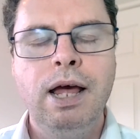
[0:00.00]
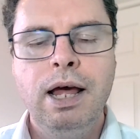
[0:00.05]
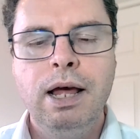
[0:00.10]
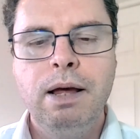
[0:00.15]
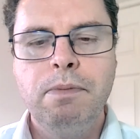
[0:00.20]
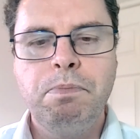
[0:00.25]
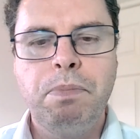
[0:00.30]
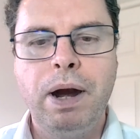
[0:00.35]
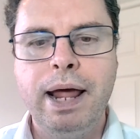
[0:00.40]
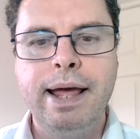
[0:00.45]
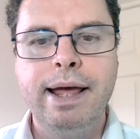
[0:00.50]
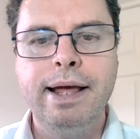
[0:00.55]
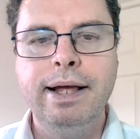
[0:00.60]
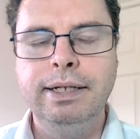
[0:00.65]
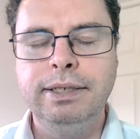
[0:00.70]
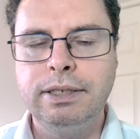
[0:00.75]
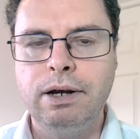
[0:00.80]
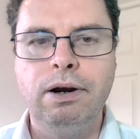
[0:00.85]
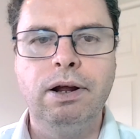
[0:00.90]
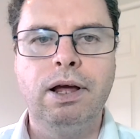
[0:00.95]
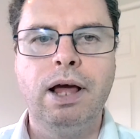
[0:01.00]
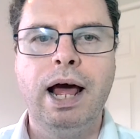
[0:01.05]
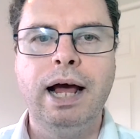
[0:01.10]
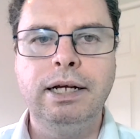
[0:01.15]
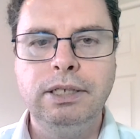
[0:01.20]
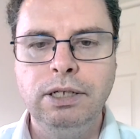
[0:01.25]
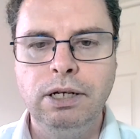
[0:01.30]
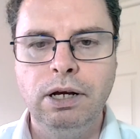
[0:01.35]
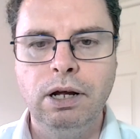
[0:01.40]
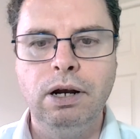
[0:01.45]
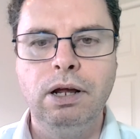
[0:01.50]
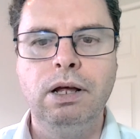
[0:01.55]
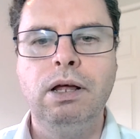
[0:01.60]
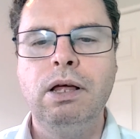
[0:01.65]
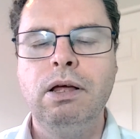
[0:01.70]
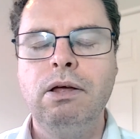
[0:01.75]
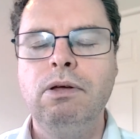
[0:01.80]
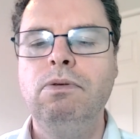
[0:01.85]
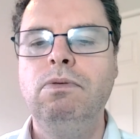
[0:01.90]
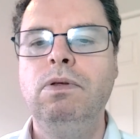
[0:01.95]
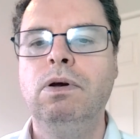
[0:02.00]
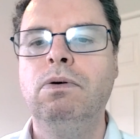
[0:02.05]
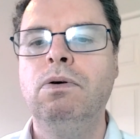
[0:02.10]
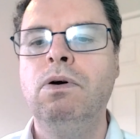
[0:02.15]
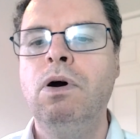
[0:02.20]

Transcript: plays that are actually going to